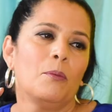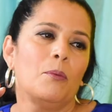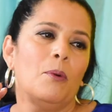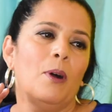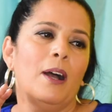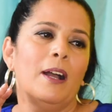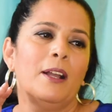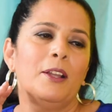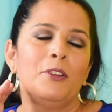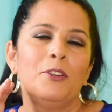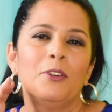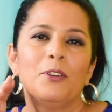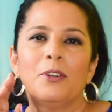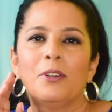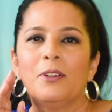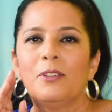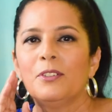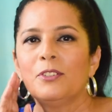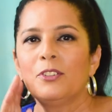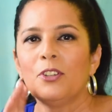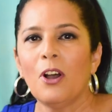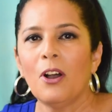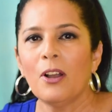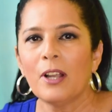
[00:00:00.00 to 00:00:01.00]
why your
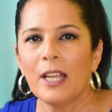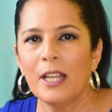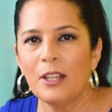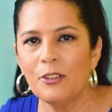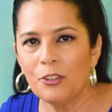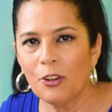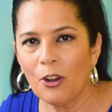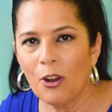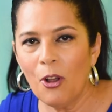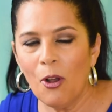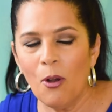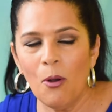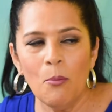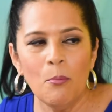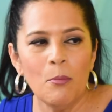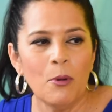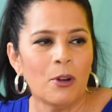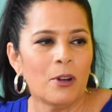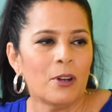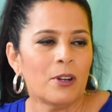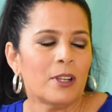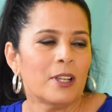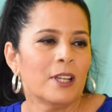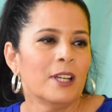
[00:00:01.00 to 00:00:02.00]
dog ate your
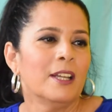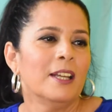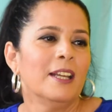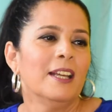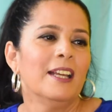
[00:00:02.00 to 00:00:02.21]
homework.